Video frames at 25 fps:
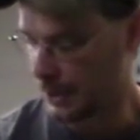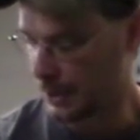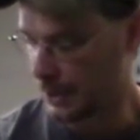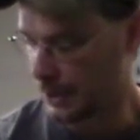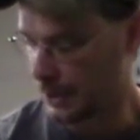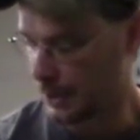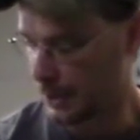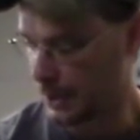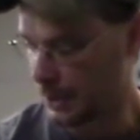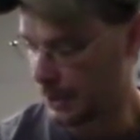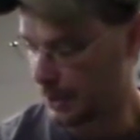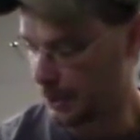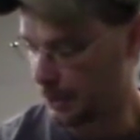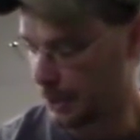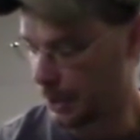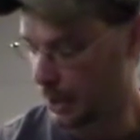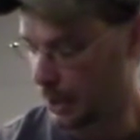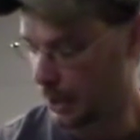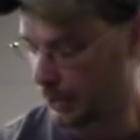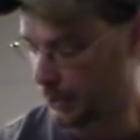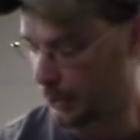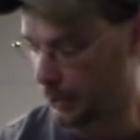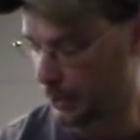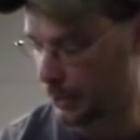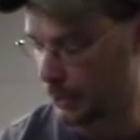is a
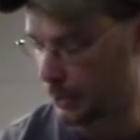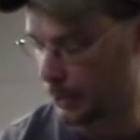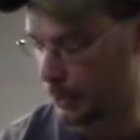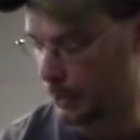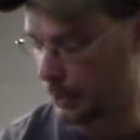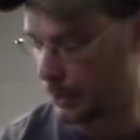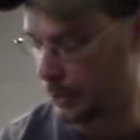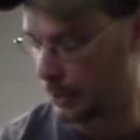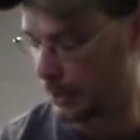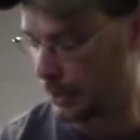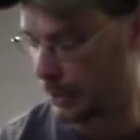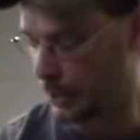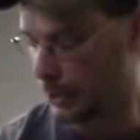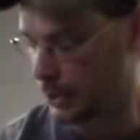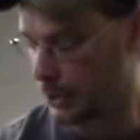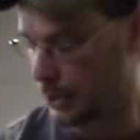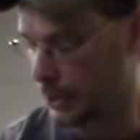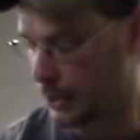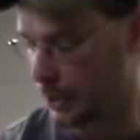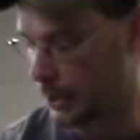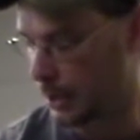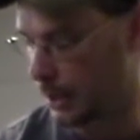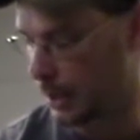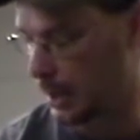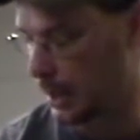3/4 inch.